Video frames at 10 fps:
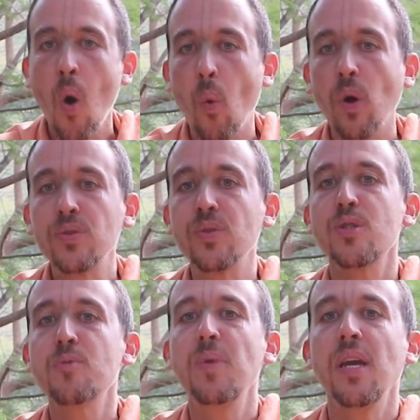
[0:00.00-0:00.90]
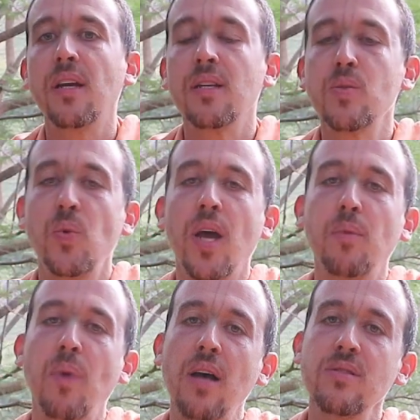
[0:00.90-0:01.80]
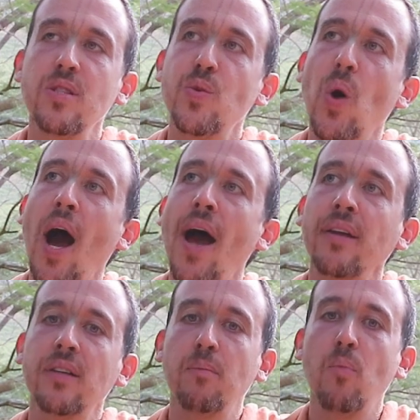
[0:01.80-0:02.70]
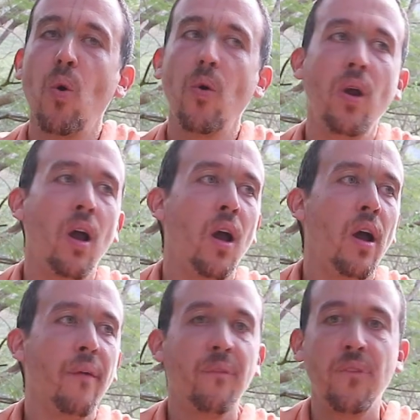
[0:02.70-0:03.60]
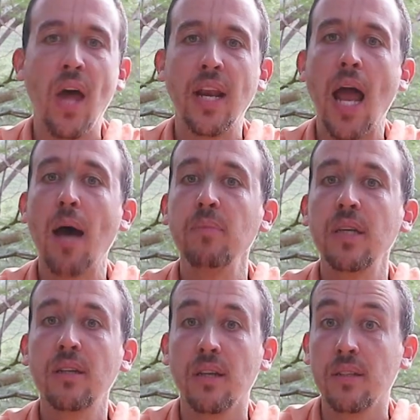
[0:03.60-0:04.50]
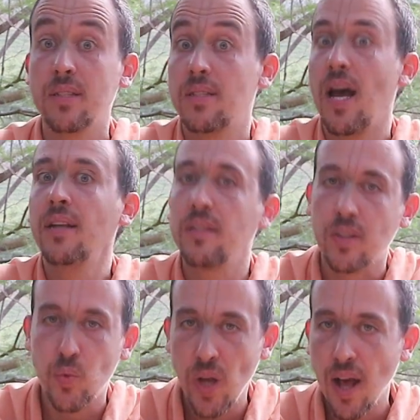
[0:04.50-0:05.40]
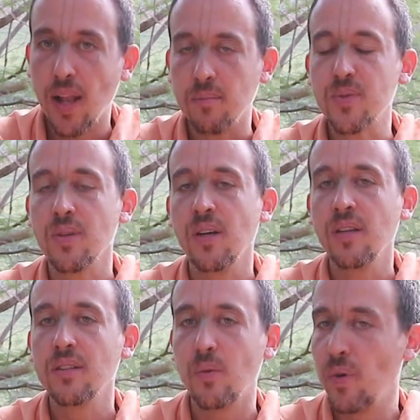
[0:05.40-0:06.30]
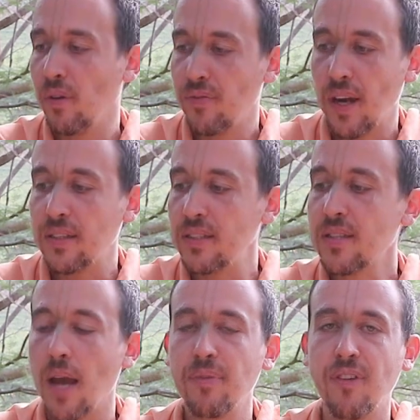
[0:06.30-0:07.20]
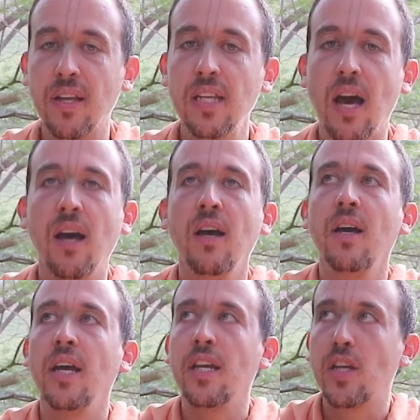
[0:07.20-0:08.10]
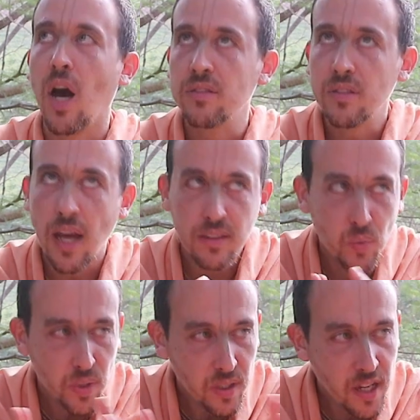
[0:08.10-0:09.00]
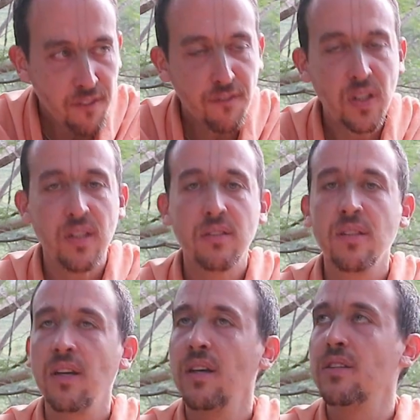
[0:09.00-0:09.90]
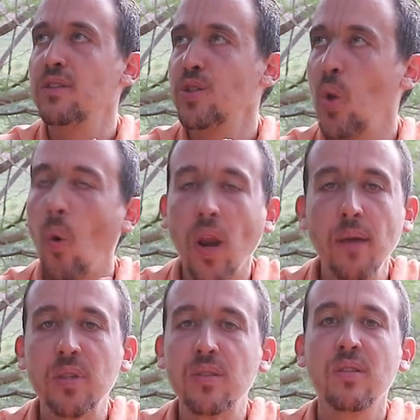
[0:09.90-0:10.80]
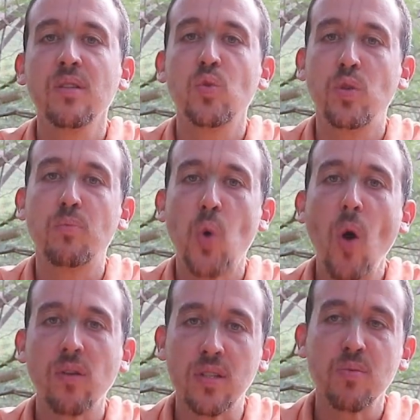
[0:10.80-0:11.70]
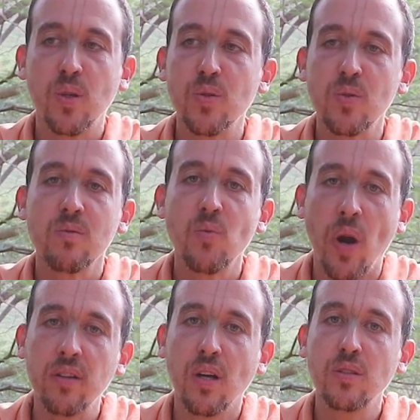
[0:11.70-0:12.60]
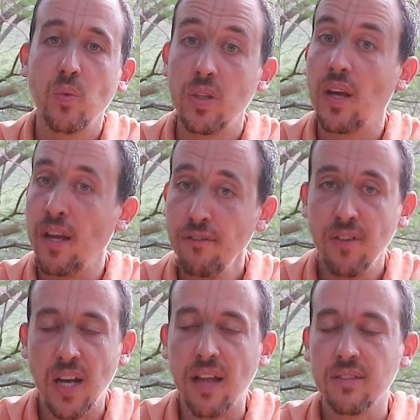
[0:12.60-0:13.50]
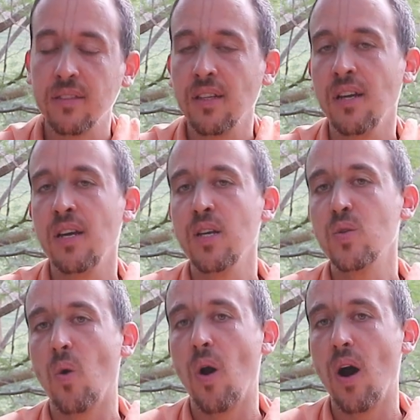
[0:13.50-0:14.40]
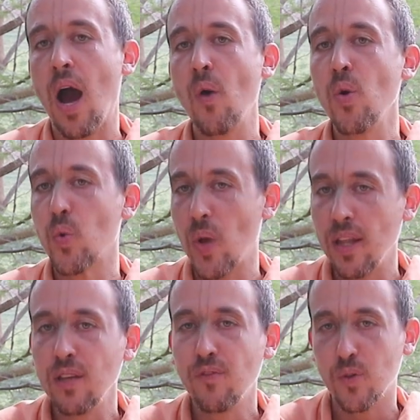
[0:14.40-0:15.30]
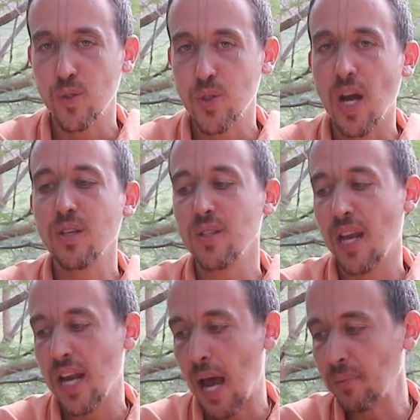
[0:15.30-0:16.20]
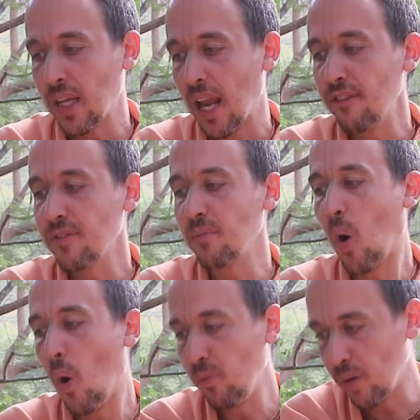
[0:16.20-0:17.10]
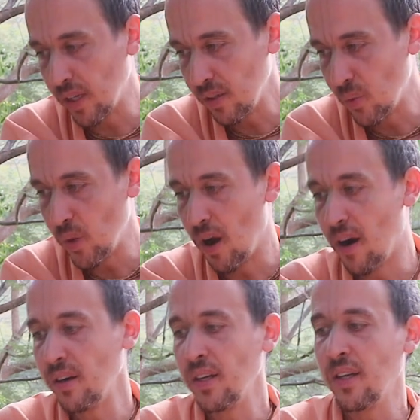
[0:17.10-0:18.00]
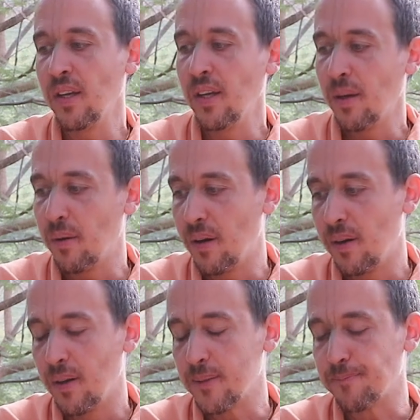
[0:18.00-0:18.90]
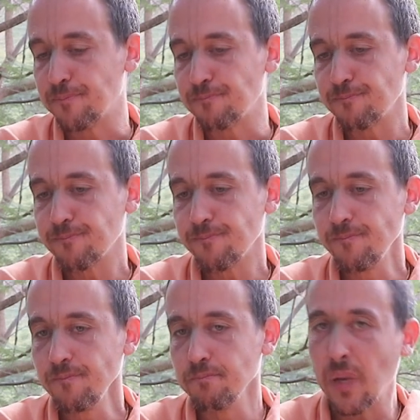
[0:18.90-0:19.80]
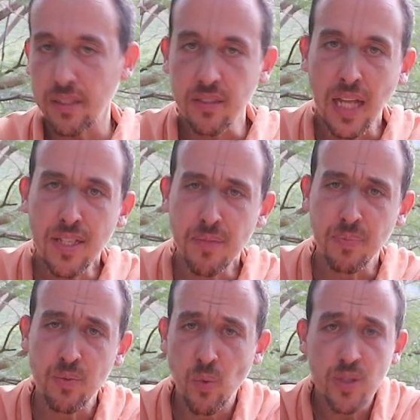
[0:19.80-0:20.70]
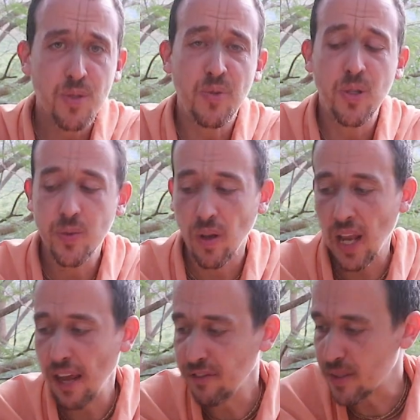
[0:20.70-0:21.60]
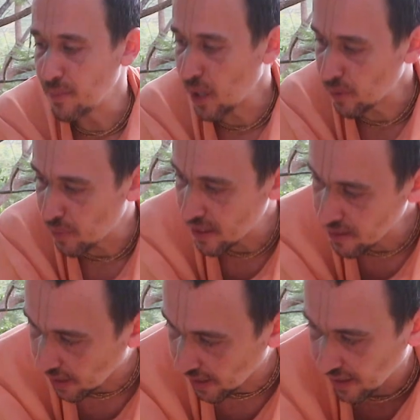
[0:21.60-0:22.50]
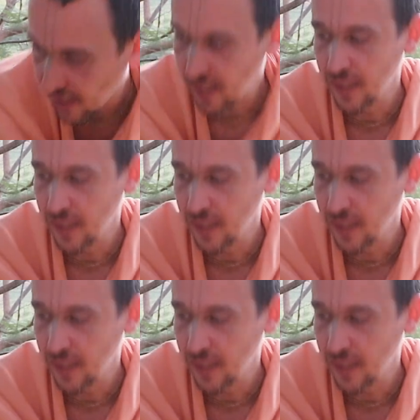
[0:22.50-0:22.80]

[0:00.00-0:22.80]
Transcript: What to speak as we advance into higher and more dynamic and ecstatic realms, that we will find this type of idea. In contact with the infinite, there's no limit to the progress because we are in contact with the infinite. So are we ready for such a dynamic lifetime? Hopefully we are. But that's what spiritual life is about, basically.